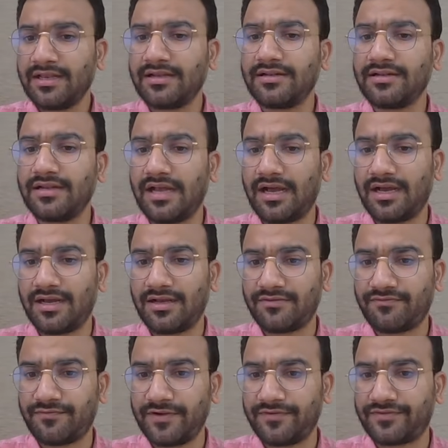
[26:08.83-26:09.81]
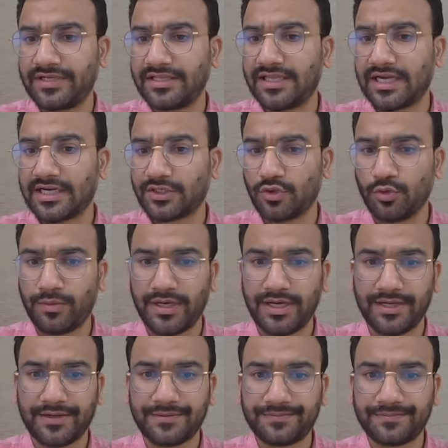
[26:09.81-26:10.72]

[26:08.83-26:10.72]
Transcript: 15th October.